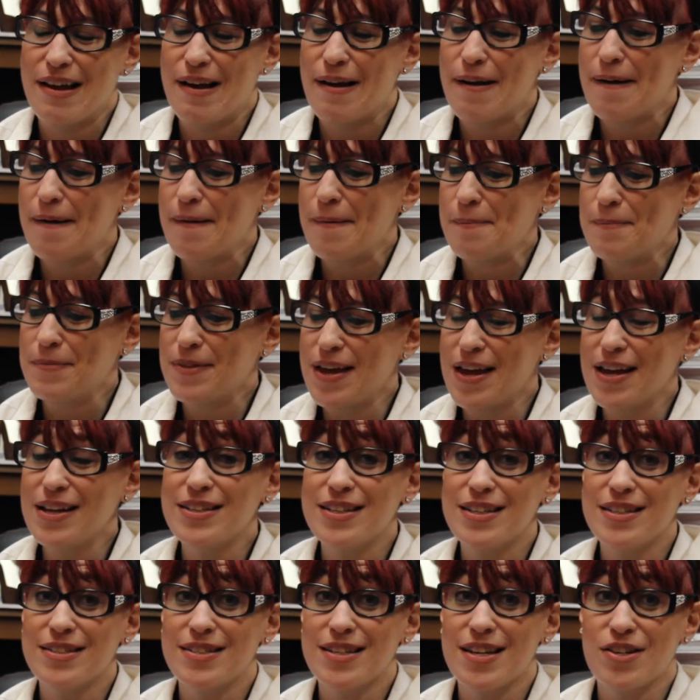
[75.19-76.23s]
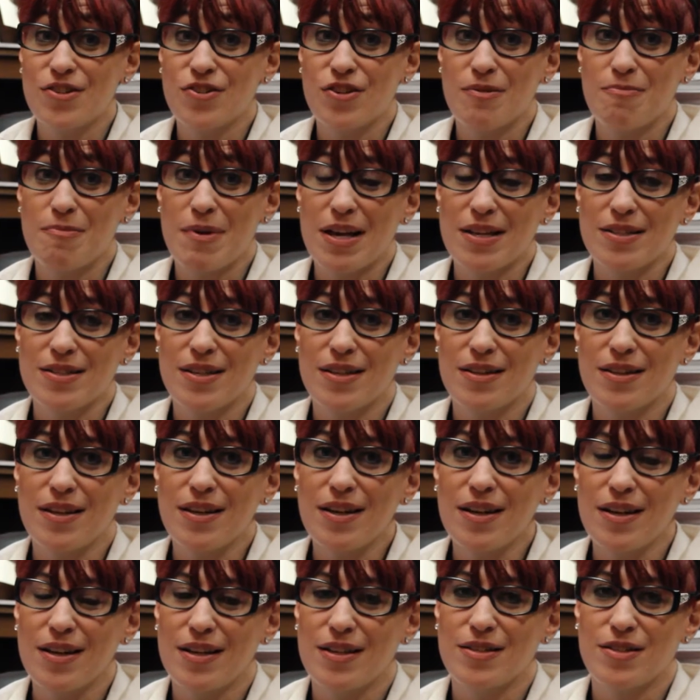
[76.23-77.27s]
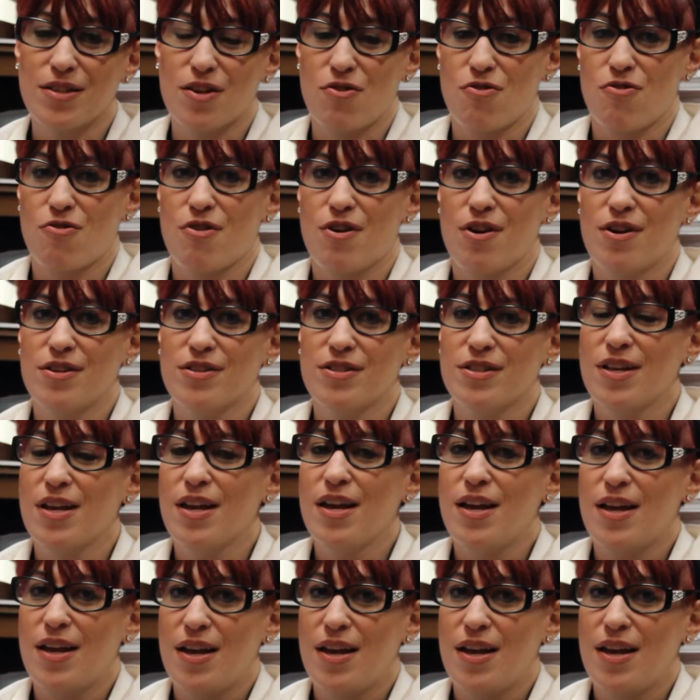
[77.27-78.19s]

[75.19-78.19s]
The 18th Century Masculinities course,